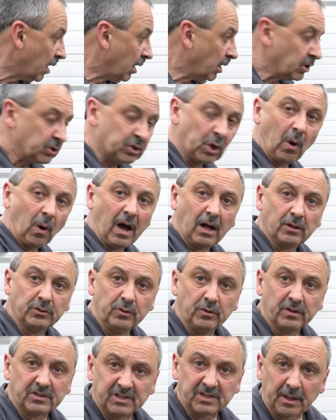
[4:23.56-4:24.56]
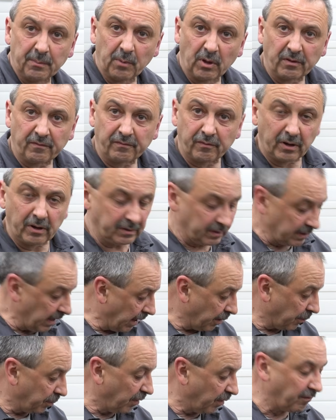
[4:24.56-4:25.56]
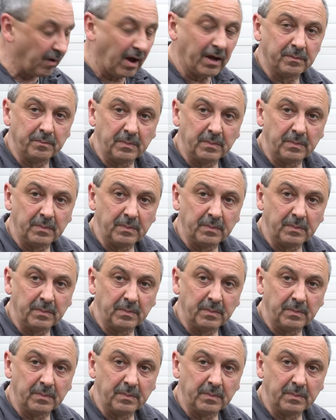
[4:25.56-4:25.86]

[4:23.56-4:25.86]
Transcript: So I'll do the same on the front, and that'll provide